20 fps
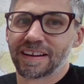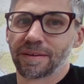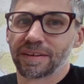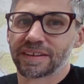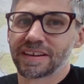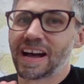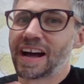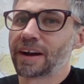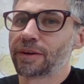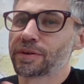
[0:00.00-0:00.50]

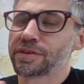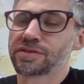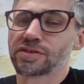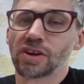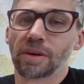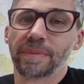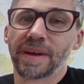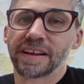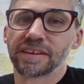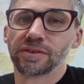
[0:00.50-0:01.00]
Congress
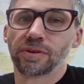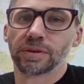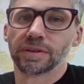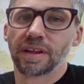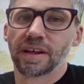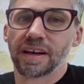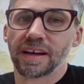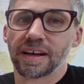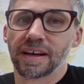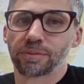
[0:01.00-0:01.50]
shall make no
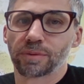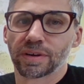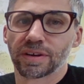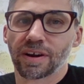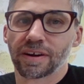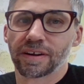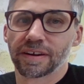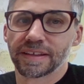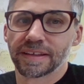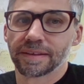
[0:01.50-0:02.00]
law
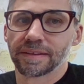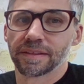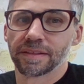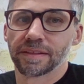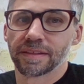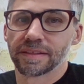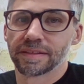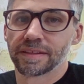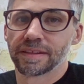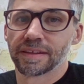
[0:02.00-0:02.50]

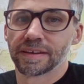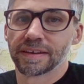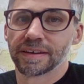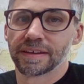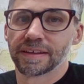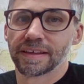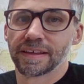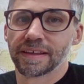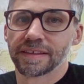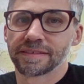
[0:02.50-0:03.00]
regarding
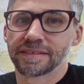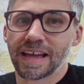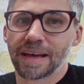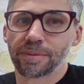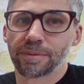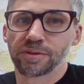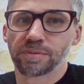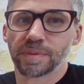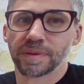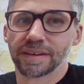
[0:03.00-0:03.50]
the
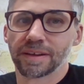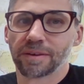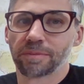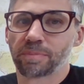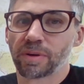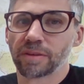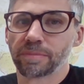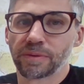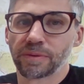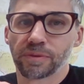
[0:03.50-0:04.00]

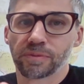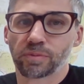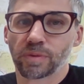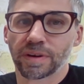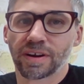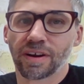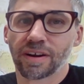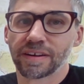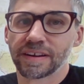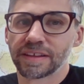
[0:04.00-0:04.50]

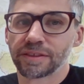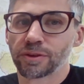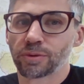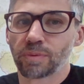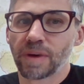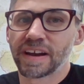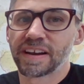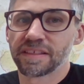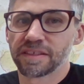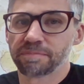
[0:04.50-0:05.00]
regarding the
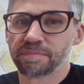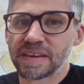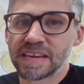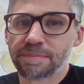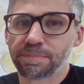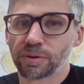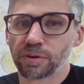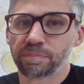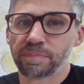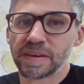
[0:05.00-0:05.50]
right of the
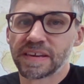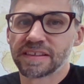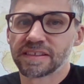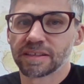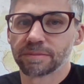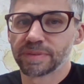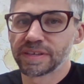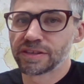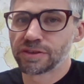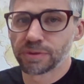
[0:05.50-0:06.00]
people
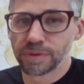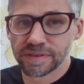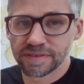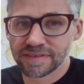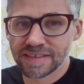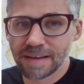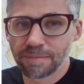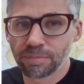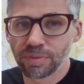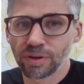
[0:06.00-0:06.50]
peaceably to
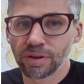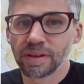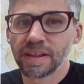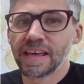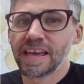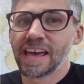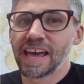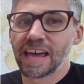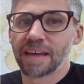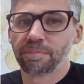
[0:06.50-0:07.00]

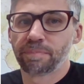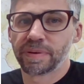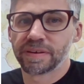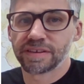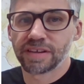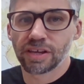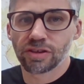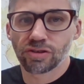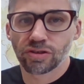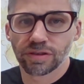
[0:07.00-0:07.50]
assemble and
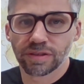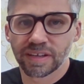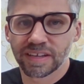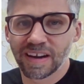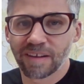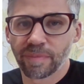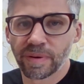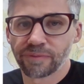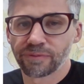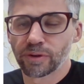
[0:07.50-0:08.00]
petition the
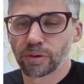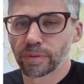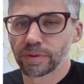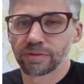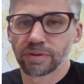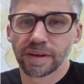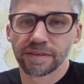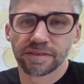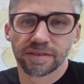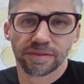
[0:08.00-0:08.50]
government for
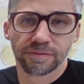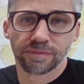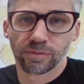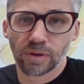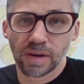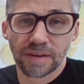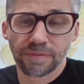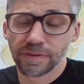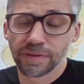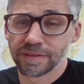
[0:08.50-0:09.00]
redress
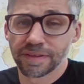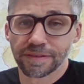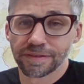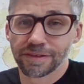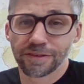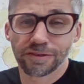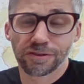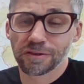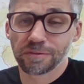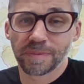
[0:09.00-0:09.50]
of
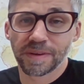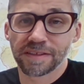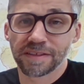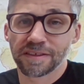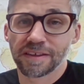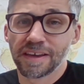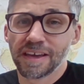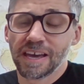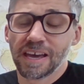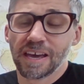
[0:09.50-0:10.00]
grievances. This just
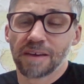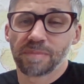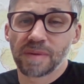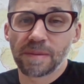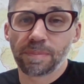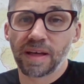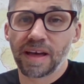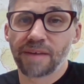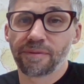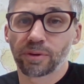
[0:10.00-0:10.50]
means
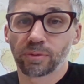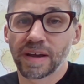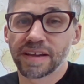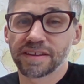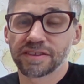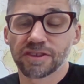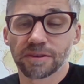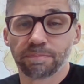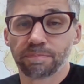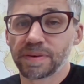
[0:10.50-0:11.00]
people have a
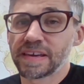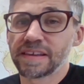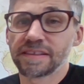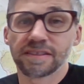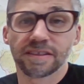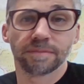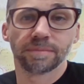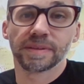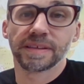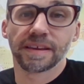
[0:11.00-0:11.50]
right to
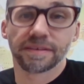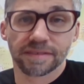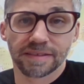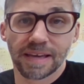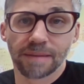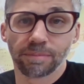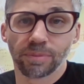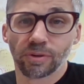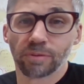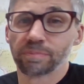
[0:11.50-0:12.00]
peaceably
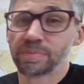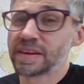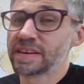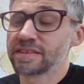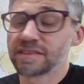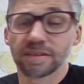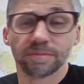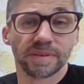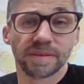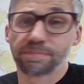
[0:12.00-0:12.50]
assemble,
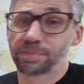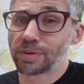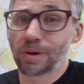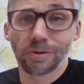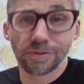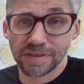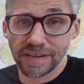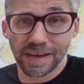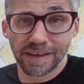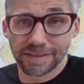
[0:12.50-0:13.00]
peaceably
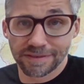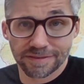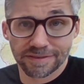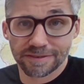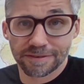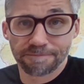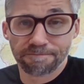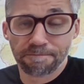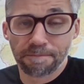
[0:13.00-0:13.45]
protest,